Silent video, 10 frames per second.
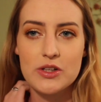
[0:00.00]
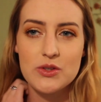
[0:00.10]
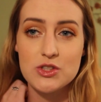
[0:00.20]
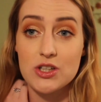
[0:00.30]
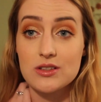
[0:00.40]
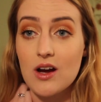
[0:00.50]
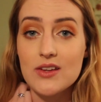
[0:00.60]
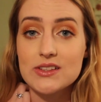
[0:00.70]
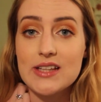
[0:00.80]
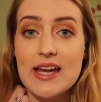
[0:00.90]
Or you'd turn
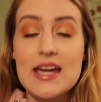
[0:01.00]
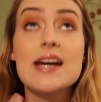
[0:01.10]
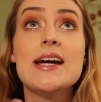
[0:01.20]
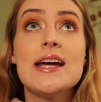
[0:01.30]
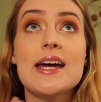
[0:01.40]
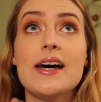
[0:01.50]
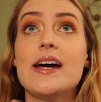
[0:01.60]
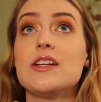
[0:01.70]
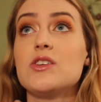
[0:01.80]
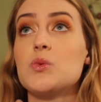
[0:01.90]
on the light
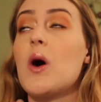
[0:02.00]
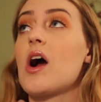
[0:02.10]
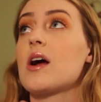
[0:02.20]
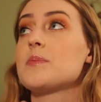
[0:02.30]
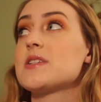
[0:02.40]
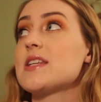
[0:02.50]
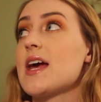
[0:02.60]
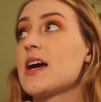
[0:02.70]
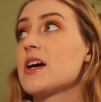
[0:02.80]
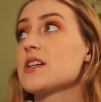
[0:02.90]
and you'd walk
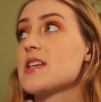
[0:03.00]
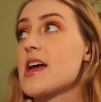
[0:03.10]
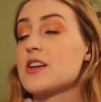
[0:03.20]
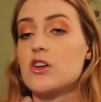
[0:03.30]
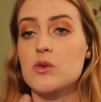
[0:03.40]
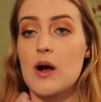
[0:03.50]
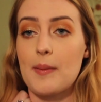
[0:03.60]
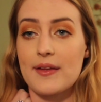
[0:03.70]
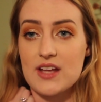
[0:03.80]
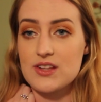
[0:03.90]
upstairs and go to
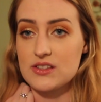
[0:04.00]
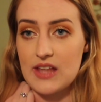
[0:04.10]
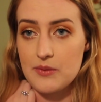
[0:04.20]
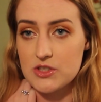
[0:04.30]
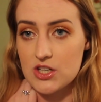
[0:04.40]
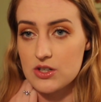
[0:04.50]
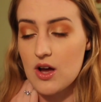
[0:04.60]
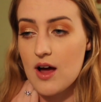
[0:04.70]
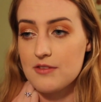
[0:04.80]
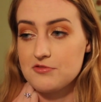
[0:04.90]
walk back down, the light would
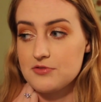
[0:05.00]
turn off.